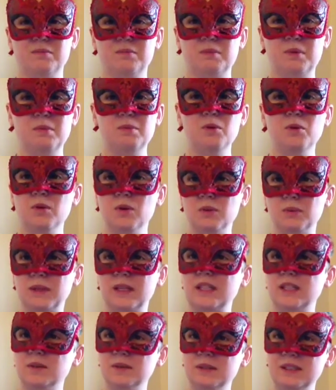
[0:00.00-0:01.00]
people were
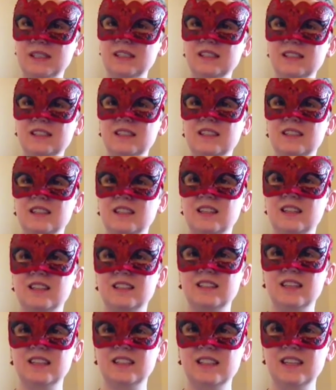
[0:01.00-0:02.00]
really resistant to
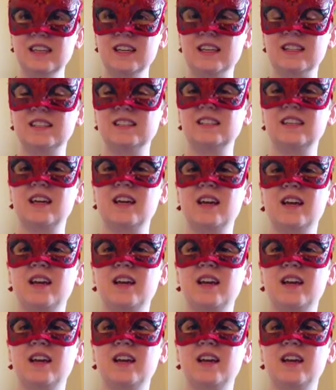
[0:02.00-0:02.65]
these ideas.